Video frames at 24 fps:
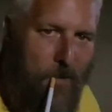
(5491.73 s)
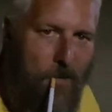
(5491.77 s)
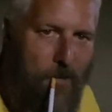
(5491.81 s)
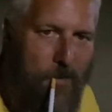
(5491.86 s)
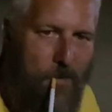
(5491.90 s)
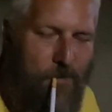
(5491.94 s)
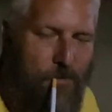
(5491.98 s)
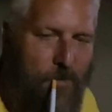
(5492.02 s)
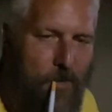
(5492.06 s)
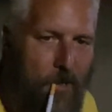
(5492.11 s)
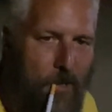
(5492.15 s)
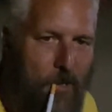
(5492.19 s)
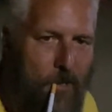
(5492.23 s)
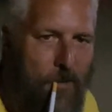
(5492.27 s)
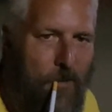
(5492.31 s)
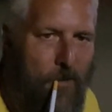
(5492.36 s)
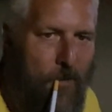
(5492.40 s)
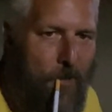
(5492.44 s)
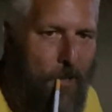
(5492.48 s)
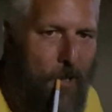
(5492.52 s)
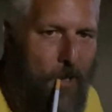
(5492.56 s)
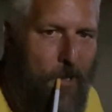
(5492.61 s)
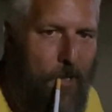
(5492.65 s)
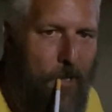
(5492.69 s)
They're trying to
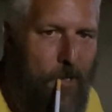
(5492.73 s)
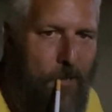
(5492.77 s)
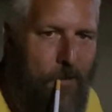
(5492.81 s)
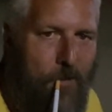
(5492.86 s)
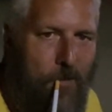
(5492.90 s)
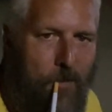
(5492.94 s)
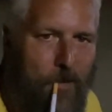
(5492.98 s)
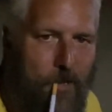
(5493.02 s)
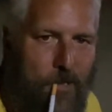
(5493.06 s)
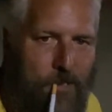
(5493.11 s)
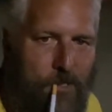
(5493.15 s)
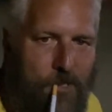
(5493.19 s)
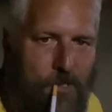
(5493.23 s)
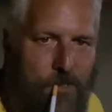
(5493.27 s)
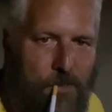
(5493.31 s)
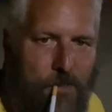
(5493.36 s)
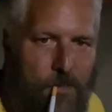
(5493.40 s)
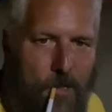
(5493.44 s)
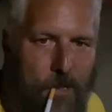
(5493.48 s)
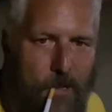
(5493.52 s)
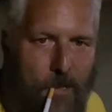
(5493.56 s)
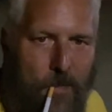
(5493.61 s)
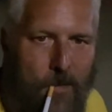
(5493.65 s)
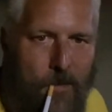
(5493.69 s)
do a lot of crazy
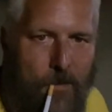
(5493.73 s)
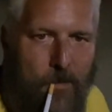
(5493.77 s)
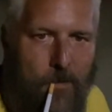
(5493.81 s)
shit.